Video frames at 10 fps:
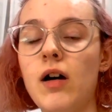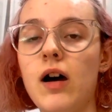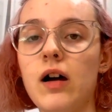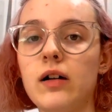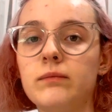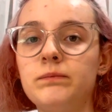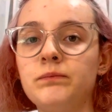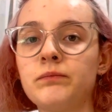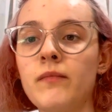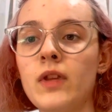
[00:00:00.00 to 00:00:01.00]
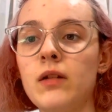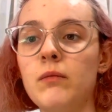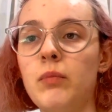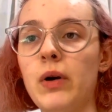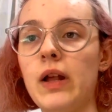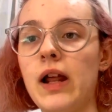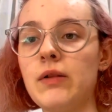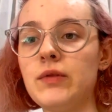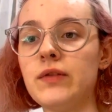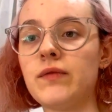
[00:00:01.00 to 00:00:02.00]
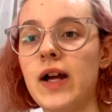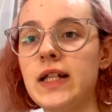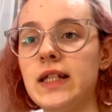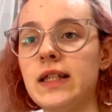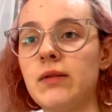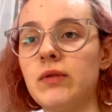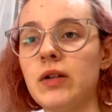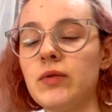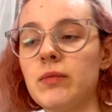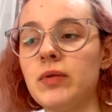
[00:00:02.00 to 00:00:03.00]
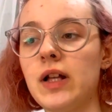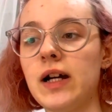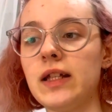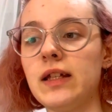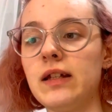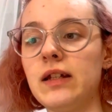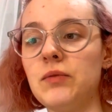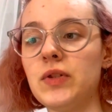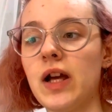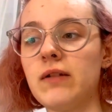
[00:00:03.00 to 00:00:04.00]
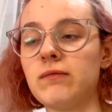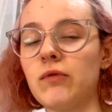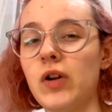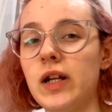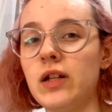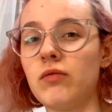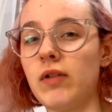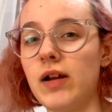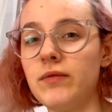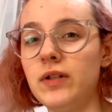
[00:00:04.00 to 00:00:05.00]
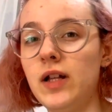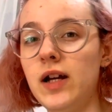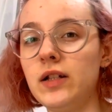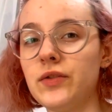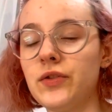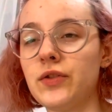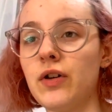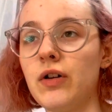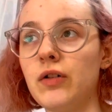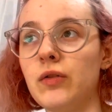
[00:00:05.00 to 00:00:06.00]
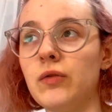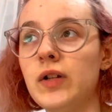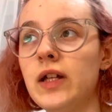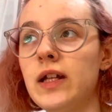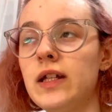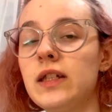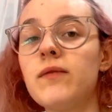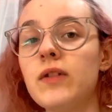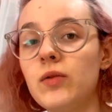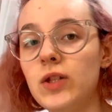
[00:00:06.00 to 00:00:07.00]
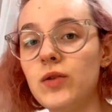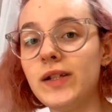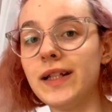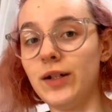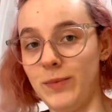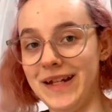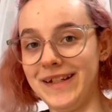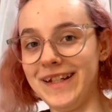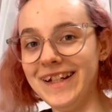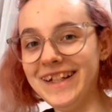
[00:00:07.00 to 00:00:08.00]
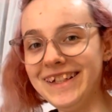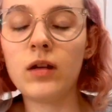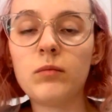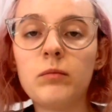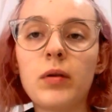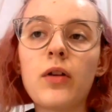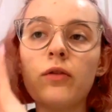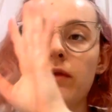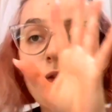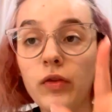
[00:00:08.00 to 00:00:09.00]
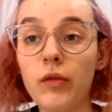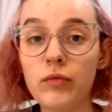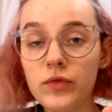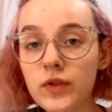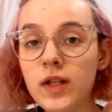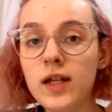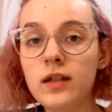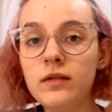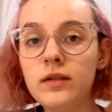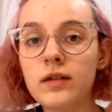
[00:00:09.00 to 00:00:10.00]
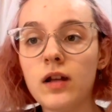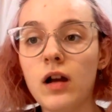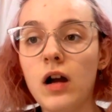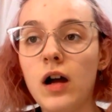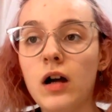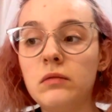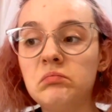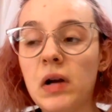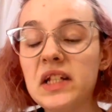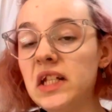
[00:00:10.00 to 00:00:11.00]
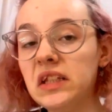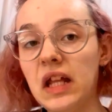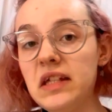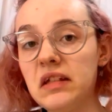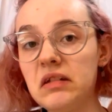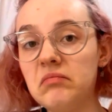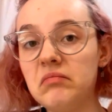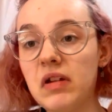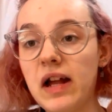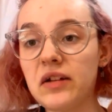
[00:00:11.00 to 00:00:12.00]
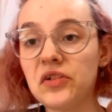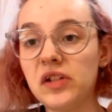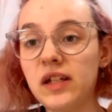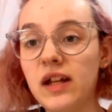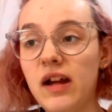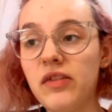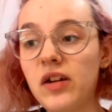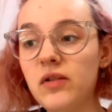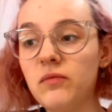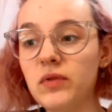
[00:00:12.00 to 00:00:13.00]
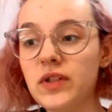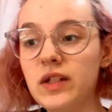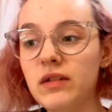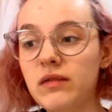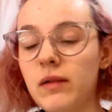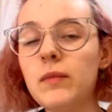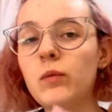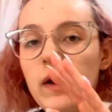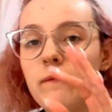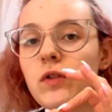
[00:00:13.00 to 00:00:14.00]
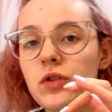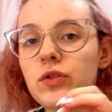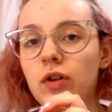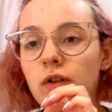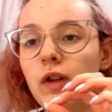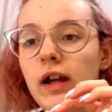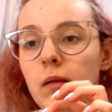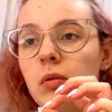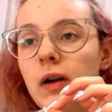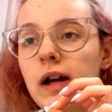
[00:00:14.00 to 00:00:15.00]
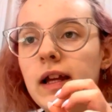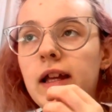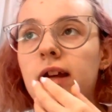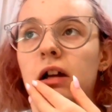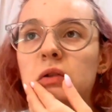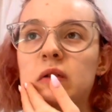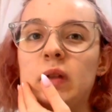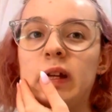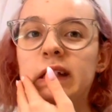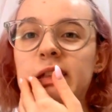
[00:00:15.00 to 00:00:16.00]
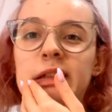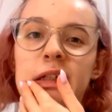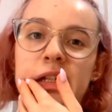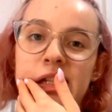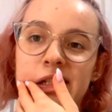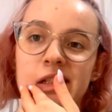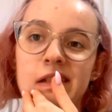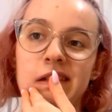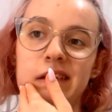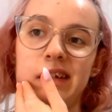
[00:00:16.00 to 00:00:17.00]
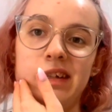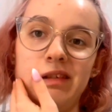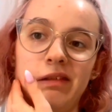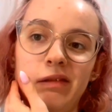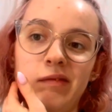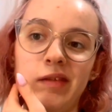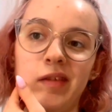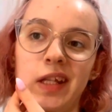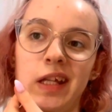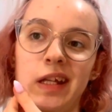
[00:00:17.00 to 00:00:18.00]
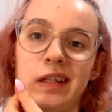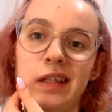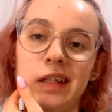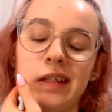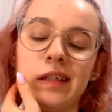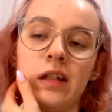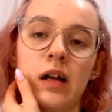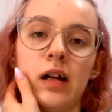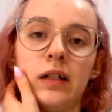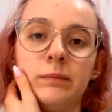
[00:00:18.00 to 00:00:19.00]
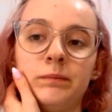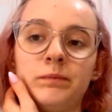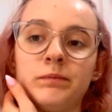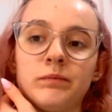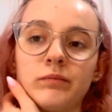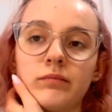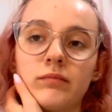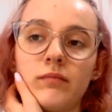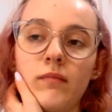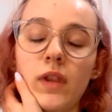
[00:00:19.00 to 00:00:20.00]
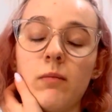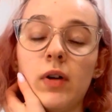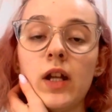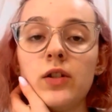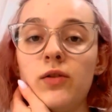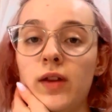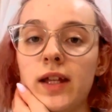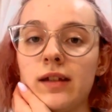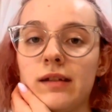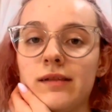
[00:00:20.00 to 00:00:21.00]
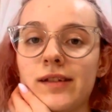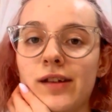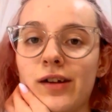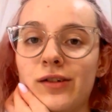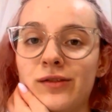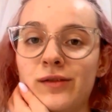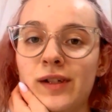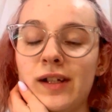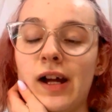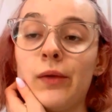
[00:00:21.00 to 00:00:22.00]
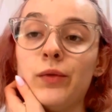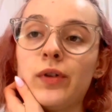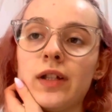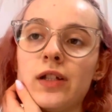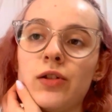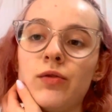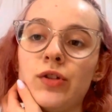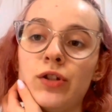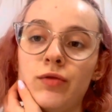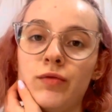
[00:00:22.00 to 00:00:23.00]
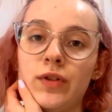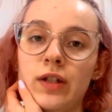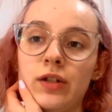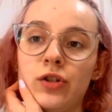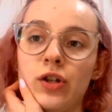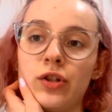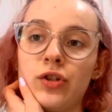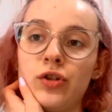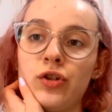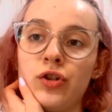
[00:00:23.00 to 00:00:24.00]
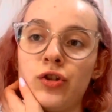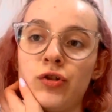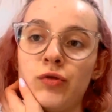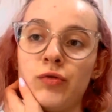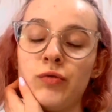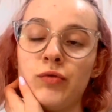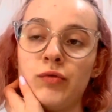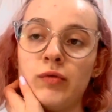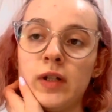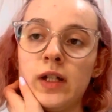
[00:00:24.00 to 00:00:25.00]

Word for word: Um, but I was finding that when I was applying it, it was kind of running around a lot, so definitely use a little bit. But other than those things, um, I did like it, actually. I thought I wasn't, I mean, when I first started like applying it, I was like, I don't know if I really like this, um, but I do like it, so I will continue to use it just to